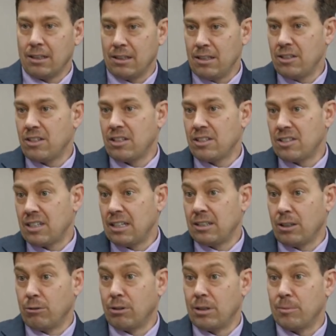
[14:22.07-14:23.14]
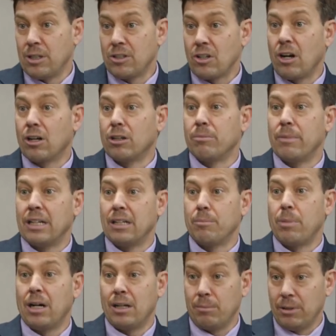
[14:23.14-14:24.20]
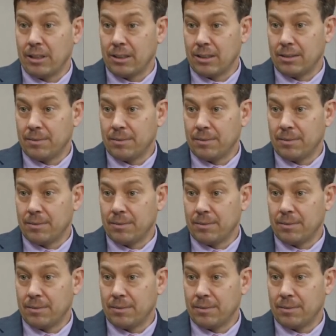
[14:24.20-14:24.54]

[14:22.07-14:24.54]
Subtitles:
these consent agreements aren't made public.